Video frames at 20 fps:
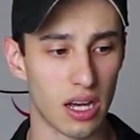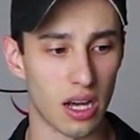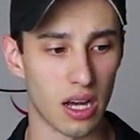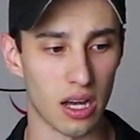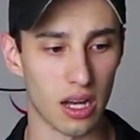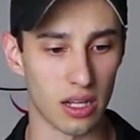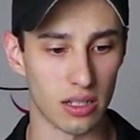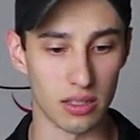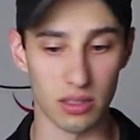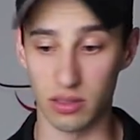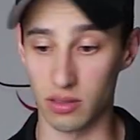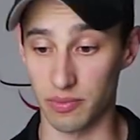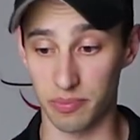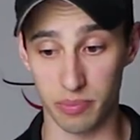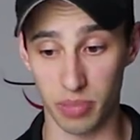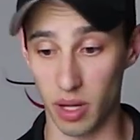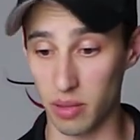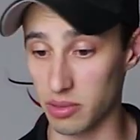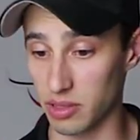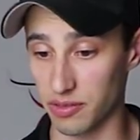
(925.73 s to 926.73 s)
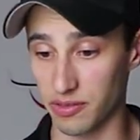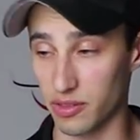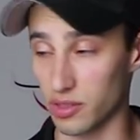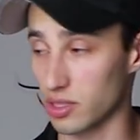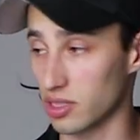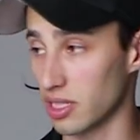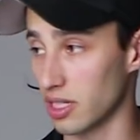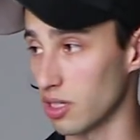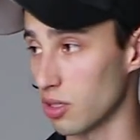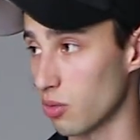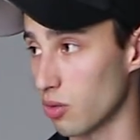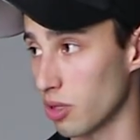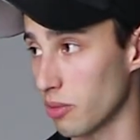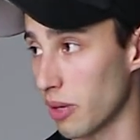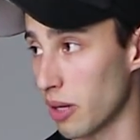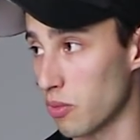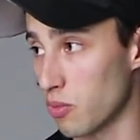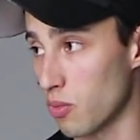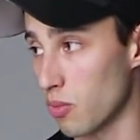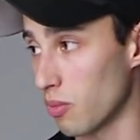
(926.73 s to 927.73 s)
It's probably the first day I don't wear
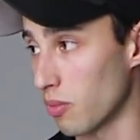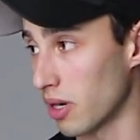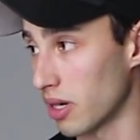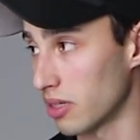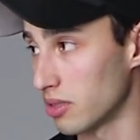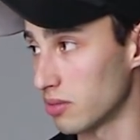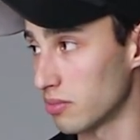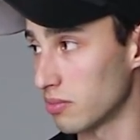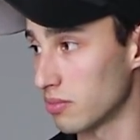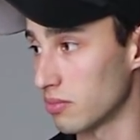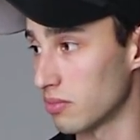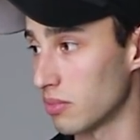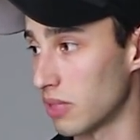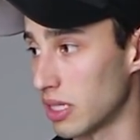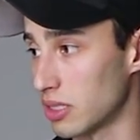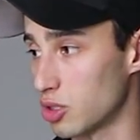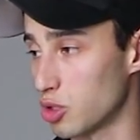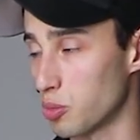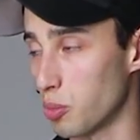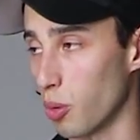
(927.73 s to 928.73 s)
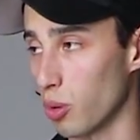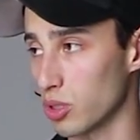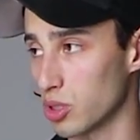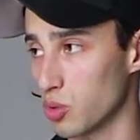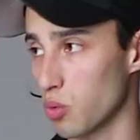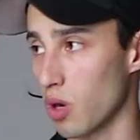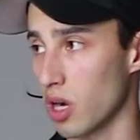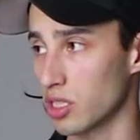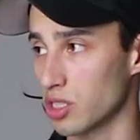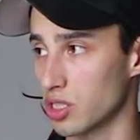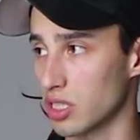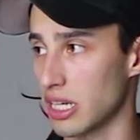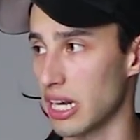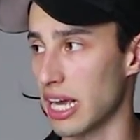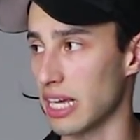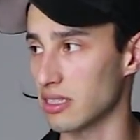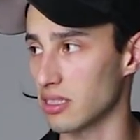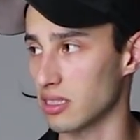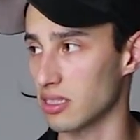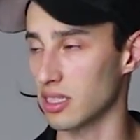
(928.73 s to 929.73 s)
my sports watch that
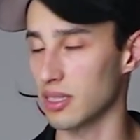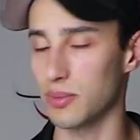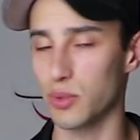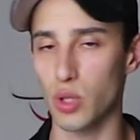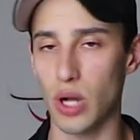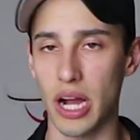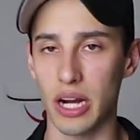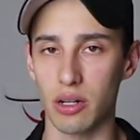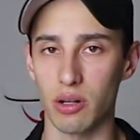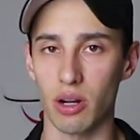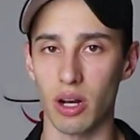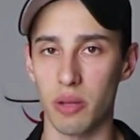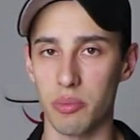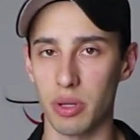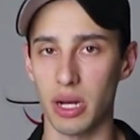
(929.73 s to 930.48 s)
has a sleep tracker on it,